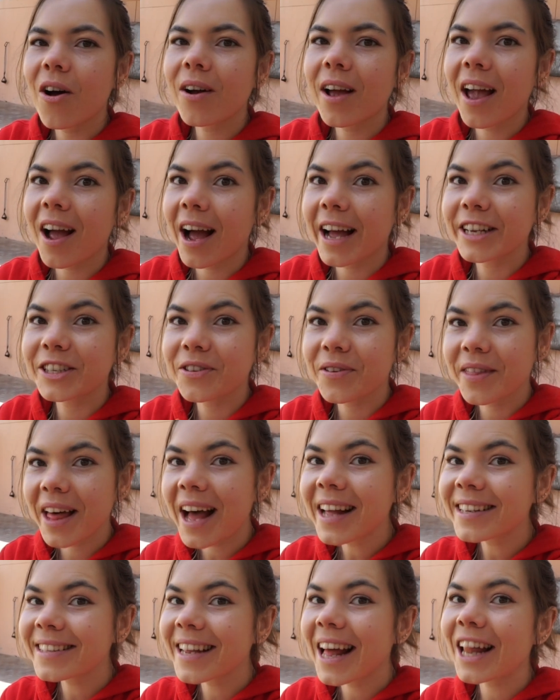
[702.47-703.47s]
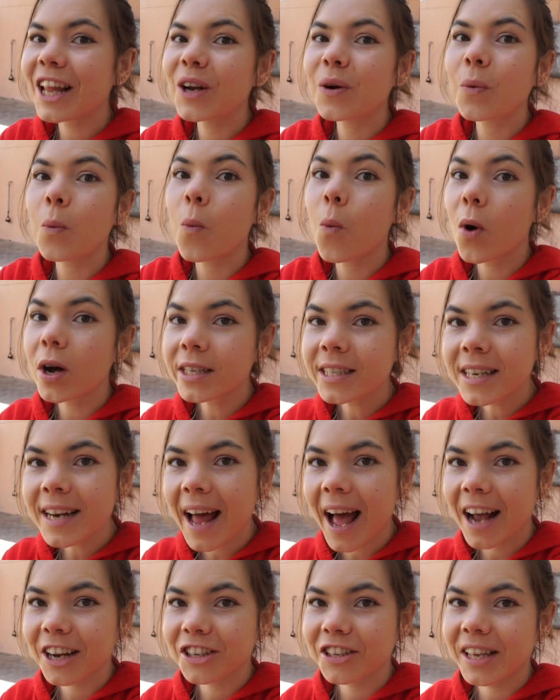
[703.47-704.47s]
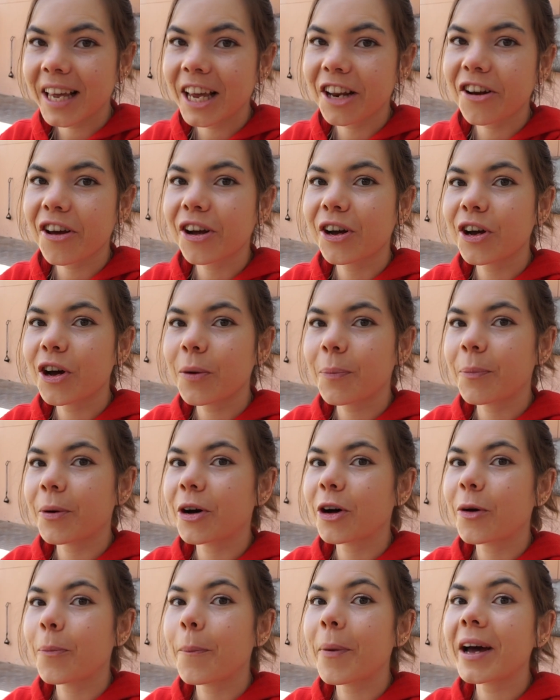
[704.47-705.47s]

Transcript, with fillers: Okay guys, so that salad wasn't actually in a cookbook,